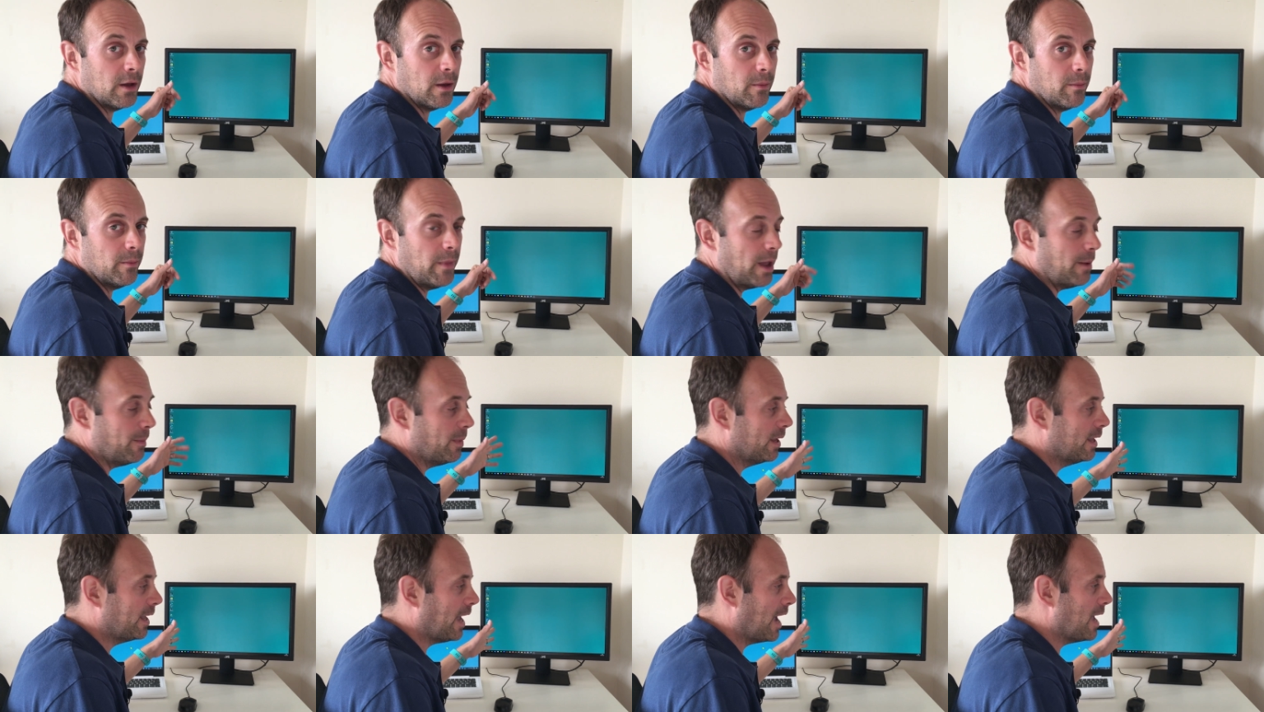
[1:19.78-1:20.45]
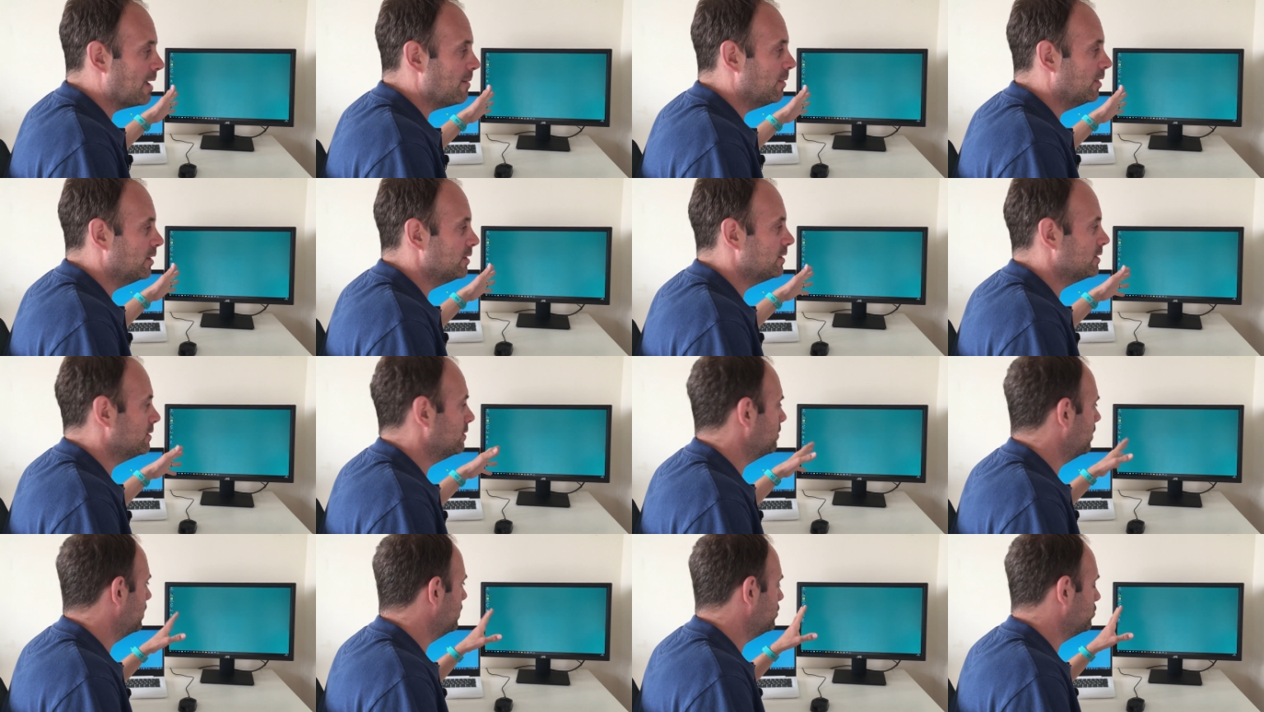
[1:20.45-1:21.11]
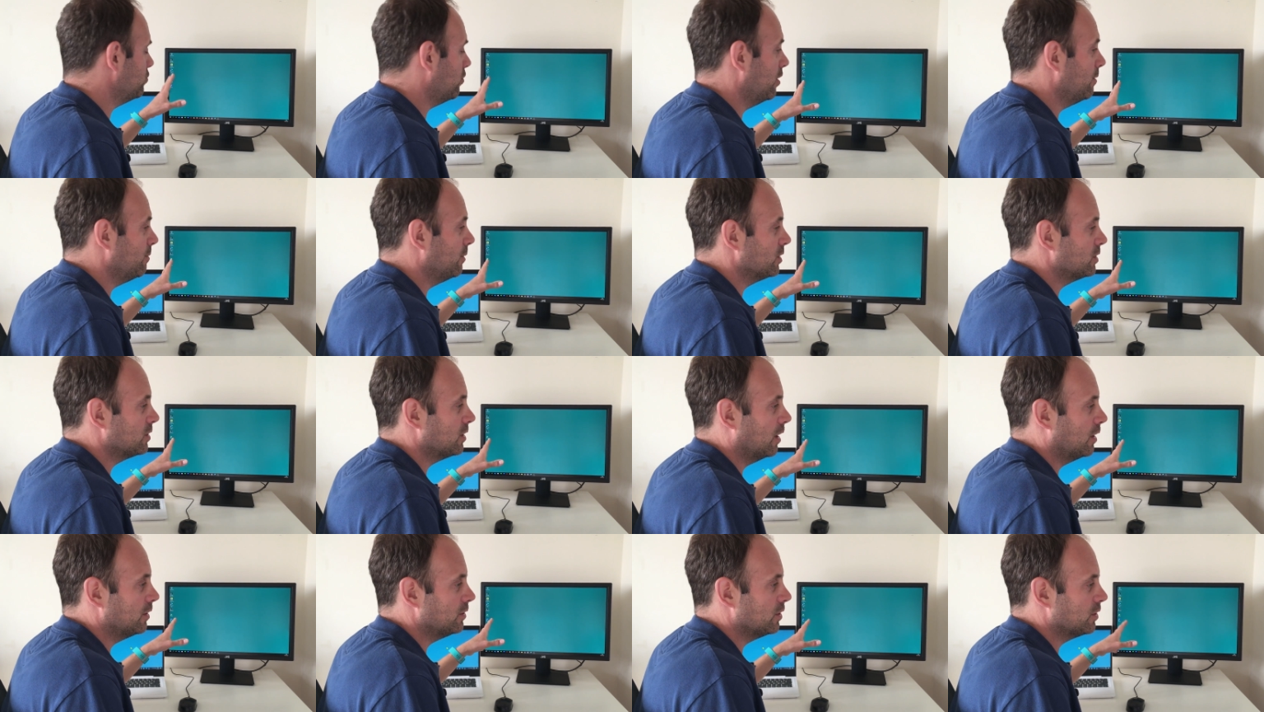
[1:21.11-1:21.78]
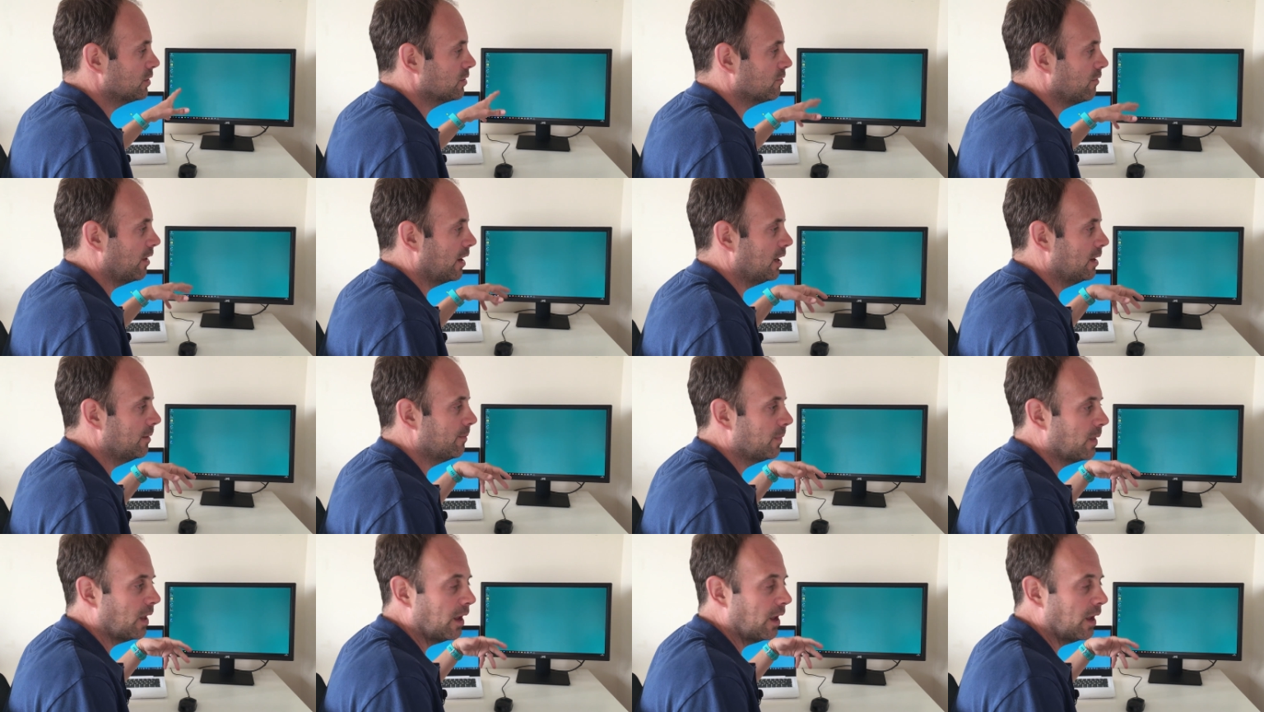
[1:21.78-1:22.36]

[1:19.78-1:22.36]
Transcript: Maybe gamers enjoy a much larger screen.